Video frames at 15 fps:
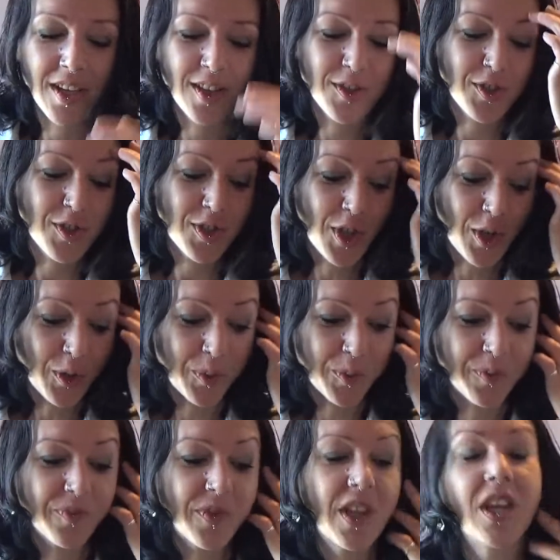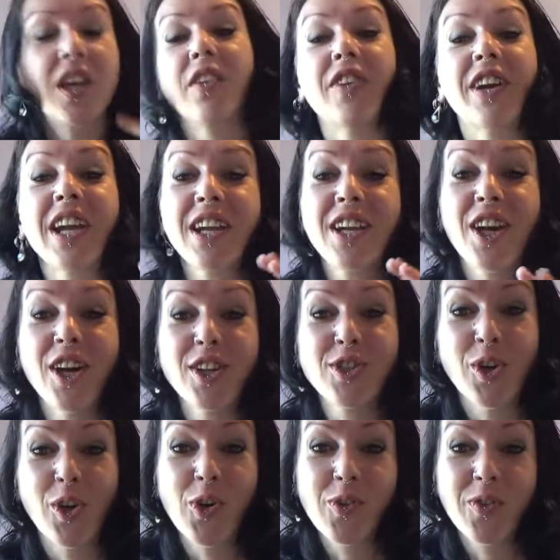So, if I get cut
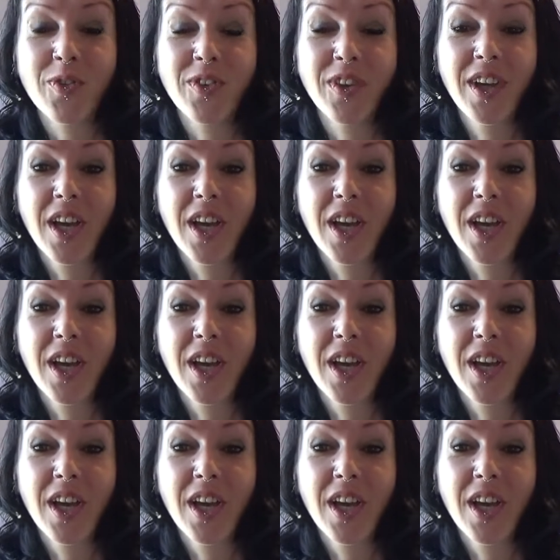off,